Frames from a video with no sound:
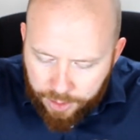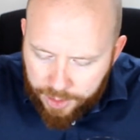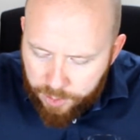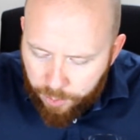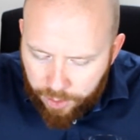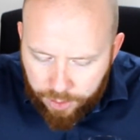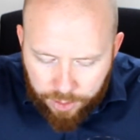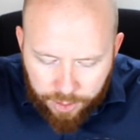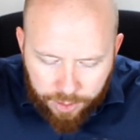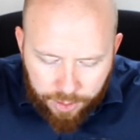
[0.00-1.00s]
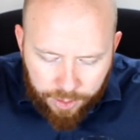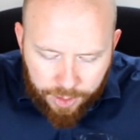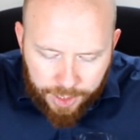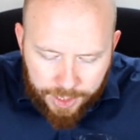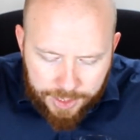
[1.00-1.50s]
This one,
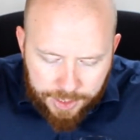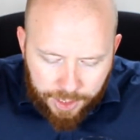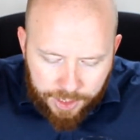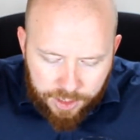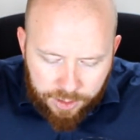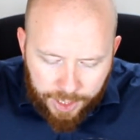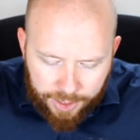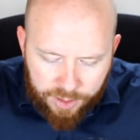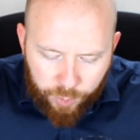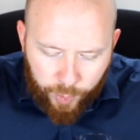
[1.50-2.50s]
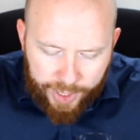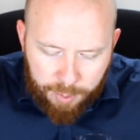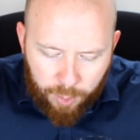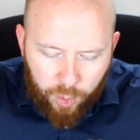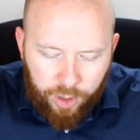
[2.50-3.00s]
the east side is it's
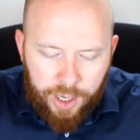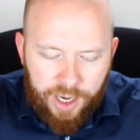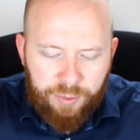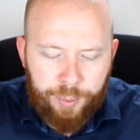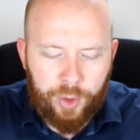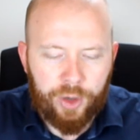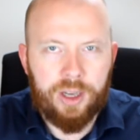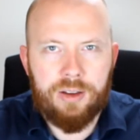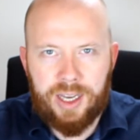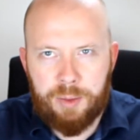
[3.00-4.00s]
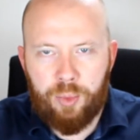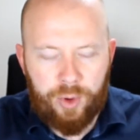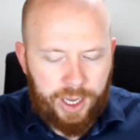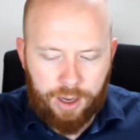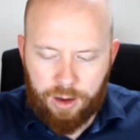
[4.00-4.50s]
way more kind of burgundy
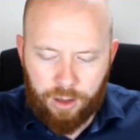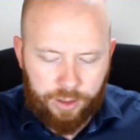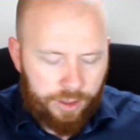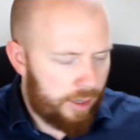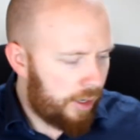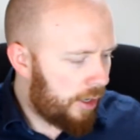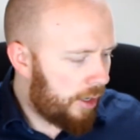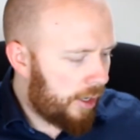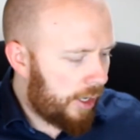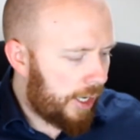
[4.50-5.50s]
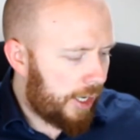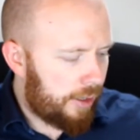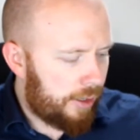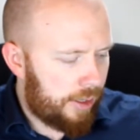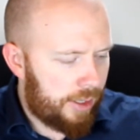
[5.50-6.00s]
brick color,
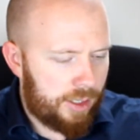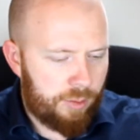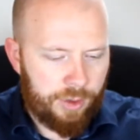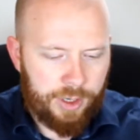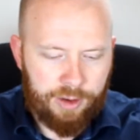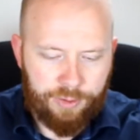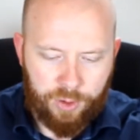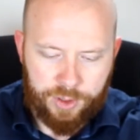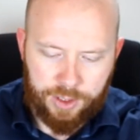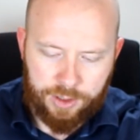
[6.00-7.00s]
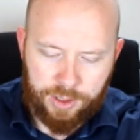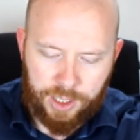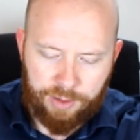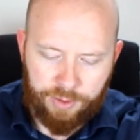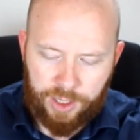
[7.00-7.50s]
and this one, yeah, of course, is
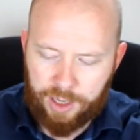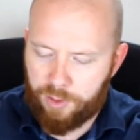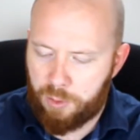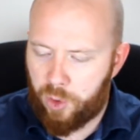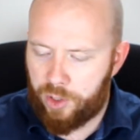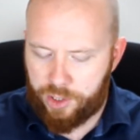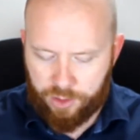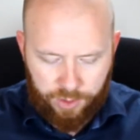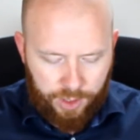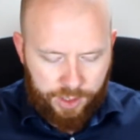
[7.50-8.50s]
even more so.